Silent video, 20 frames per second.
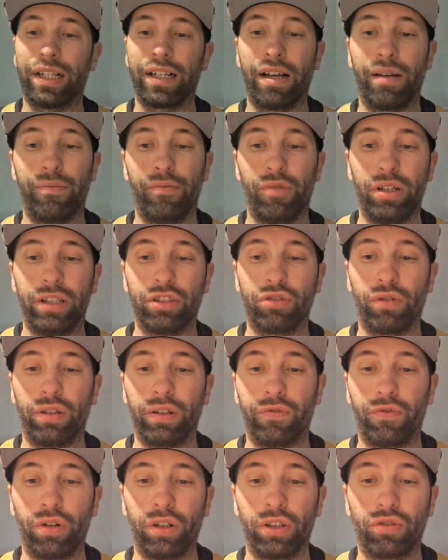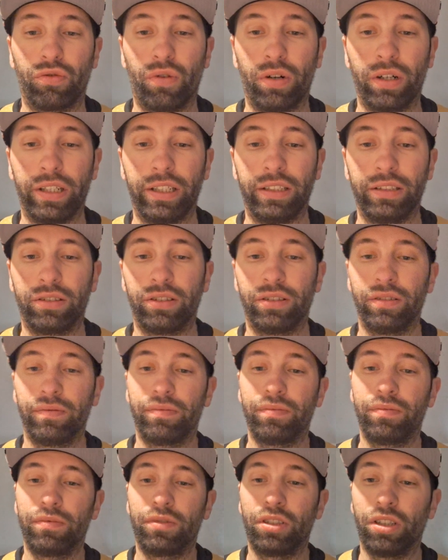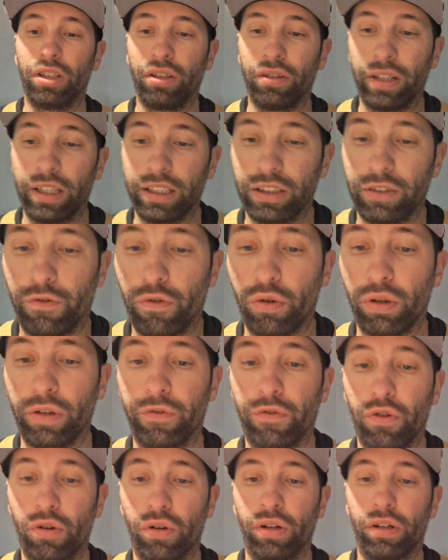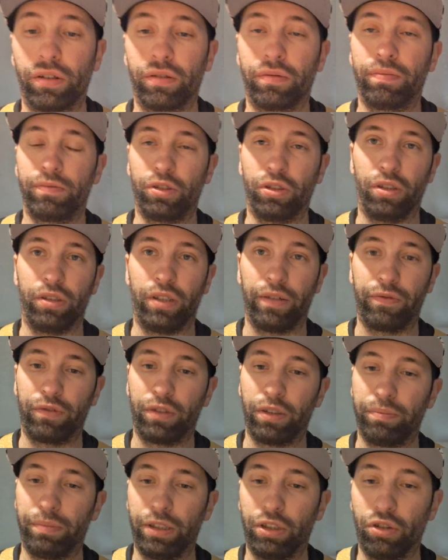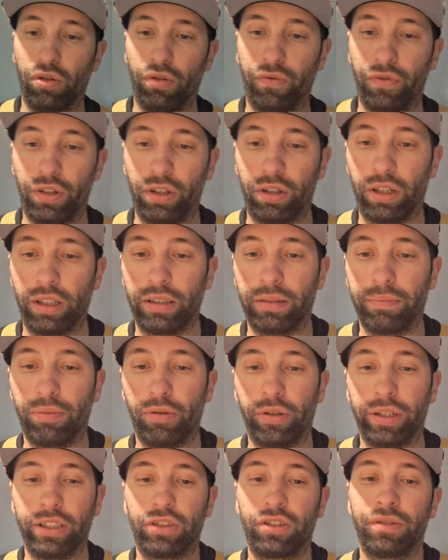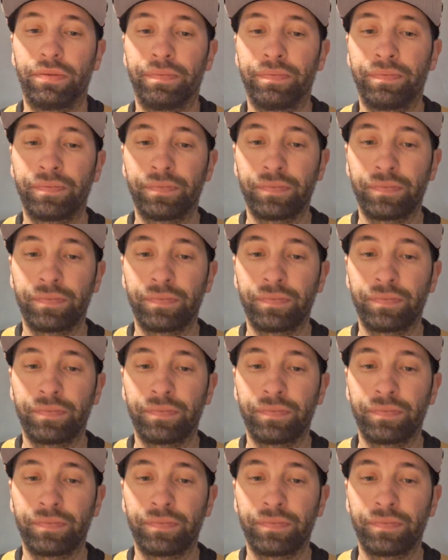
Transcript: I got them winning 24 to 20s. So that's 44, good enough to be over on the points.